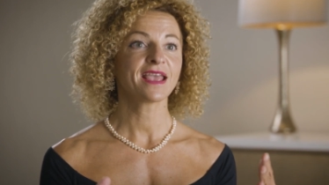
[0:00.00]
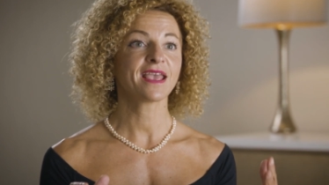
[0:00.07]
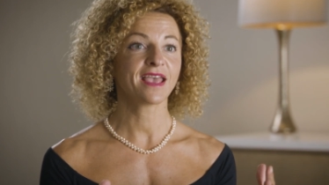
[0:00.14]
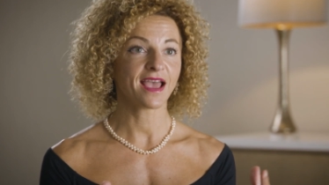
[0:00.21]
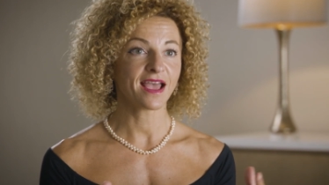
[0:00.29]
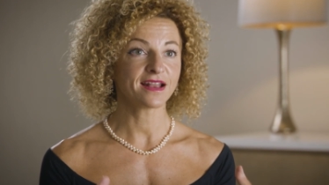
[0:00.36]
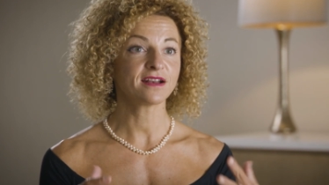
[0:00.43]

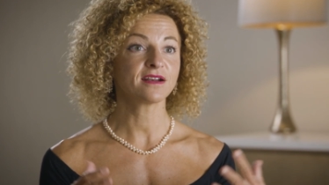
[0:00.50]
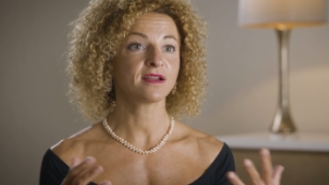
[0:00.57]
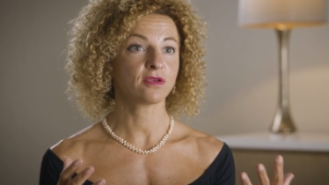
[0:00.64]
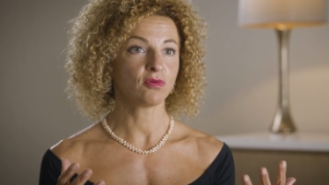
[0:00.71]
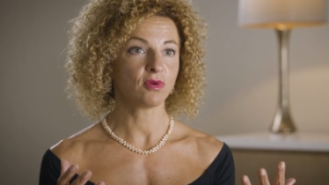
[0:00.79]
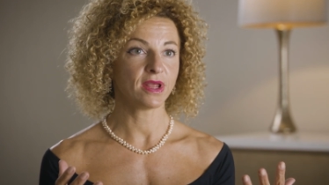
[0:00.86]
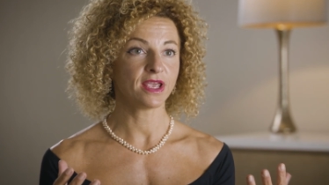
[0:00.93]
can
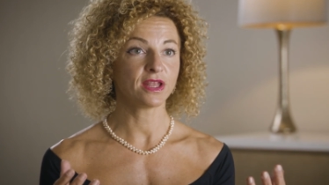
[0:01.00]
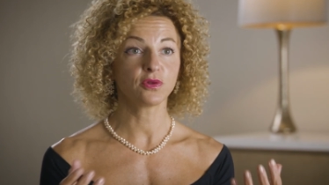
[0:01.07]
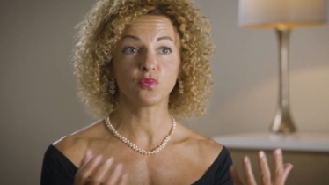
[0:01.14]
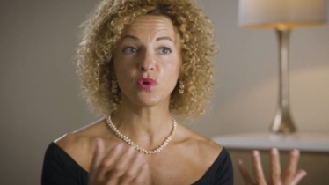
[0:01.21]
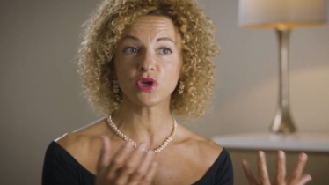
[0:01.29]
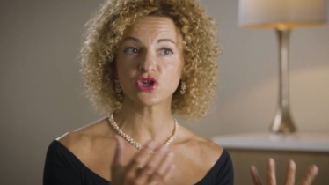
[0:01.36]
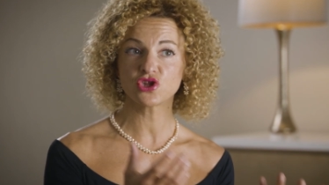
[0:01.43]

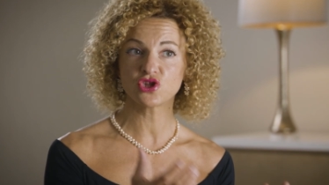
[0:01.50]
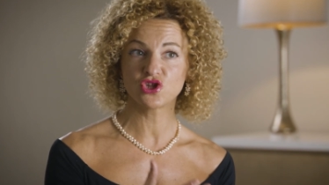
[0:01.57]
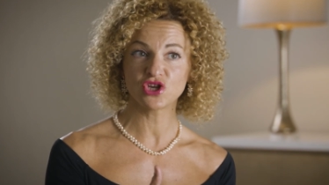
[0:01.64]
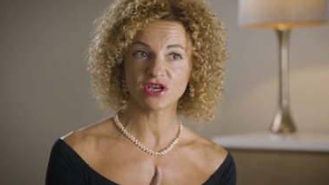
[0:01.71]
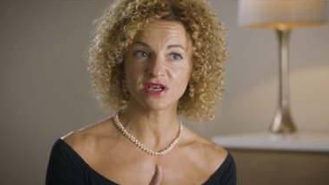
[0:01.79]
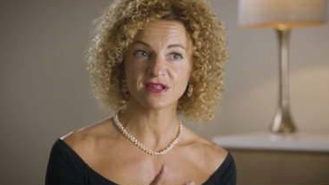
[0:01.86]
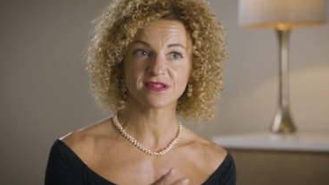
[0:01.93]
regulate which
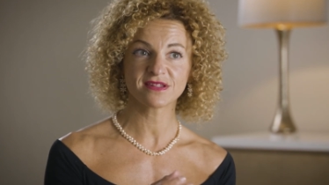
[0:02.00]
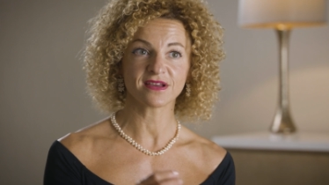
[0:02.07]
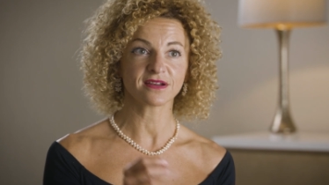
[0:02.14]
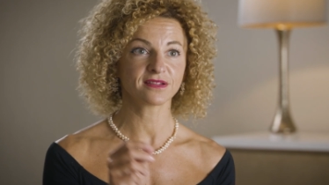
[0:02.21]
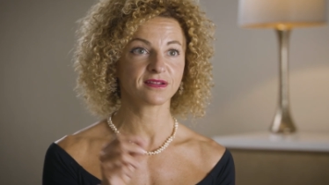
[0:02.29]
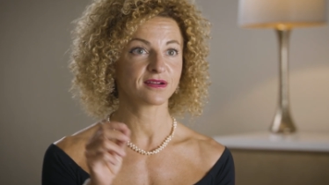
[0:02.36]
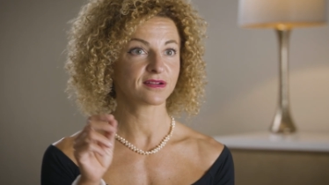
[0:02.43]
genes
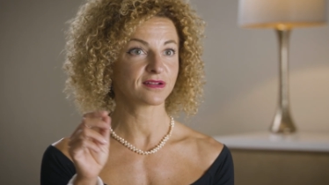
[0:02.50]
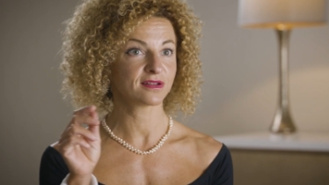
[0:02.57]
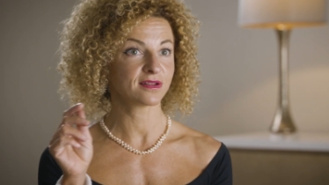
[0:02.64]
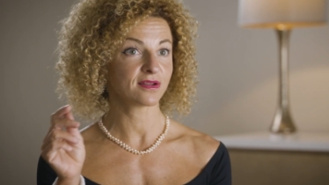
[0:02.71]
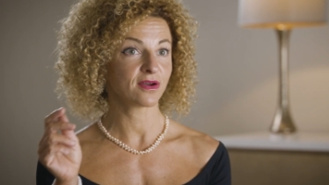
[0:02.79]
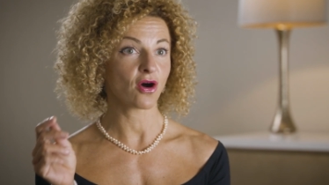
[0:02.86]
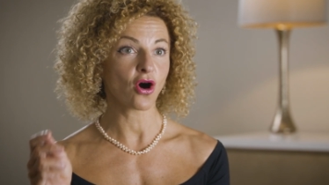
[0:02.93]
are
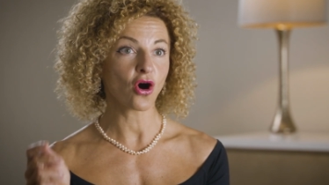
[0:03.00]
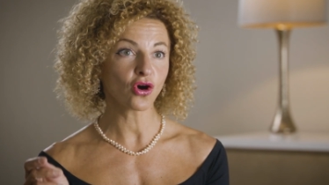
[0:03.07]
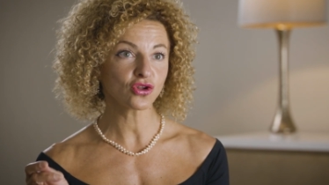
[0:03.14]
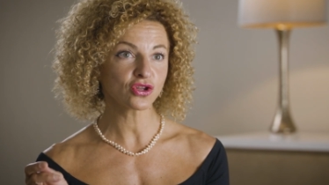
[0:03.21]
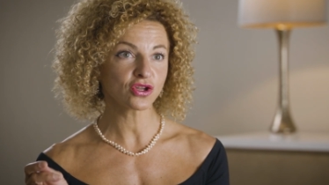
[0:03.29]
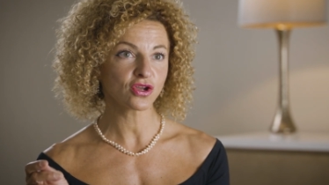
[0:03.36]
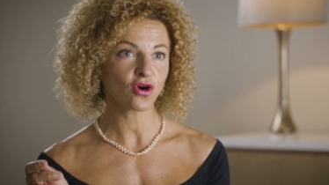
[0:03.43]
turned
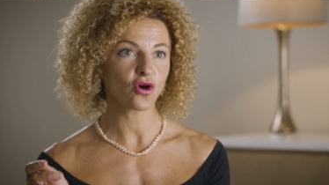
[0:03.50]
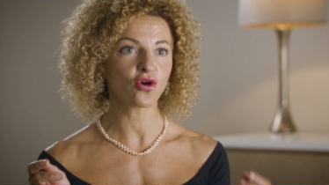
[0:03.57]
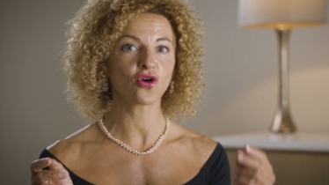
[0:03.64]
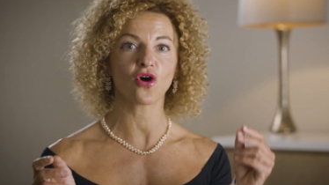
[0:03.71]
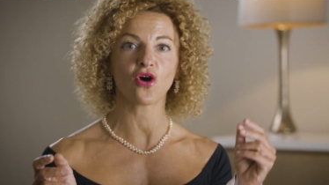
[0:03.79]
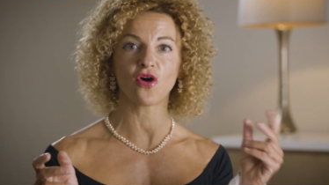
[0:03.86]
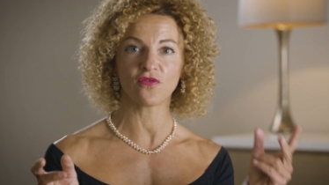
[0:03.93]
on
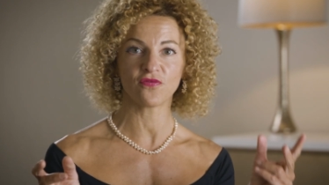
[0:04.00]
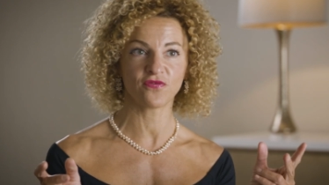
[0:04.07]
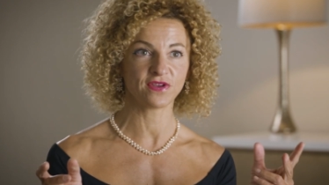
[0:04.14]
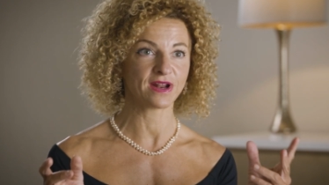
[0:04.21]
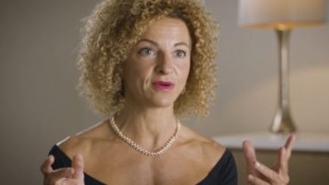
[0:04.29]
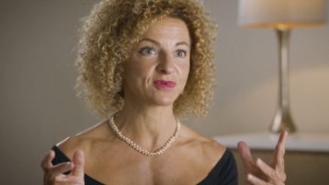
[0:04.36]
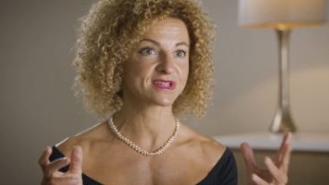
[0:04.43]
or
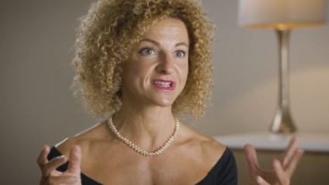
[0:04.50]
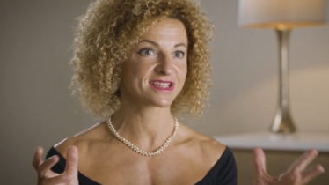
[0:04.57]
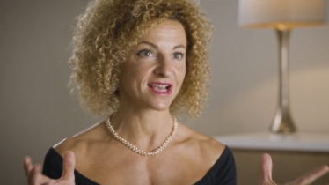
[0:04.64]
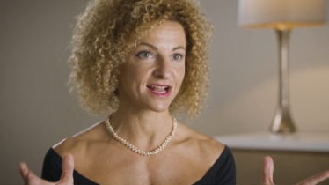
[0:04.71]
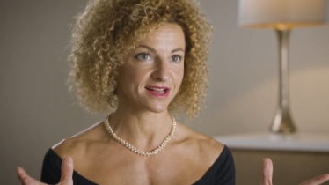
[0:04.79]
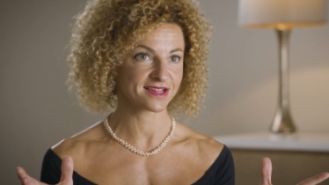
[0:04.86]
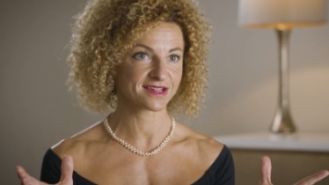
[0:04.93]
off in our
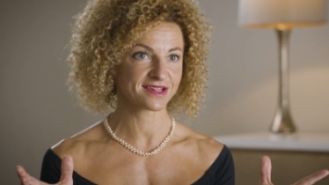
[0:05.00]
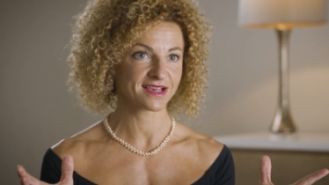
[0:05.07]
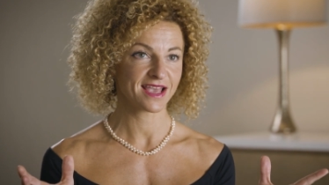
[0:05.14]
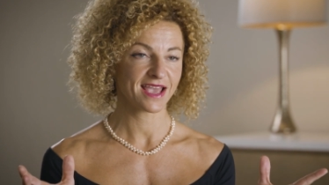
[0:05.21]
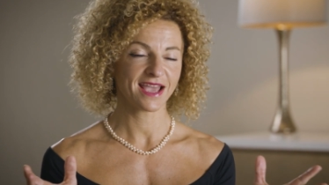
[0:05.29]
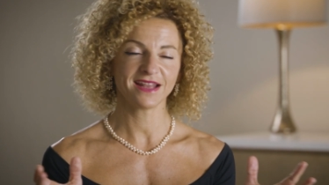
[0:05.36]
cells.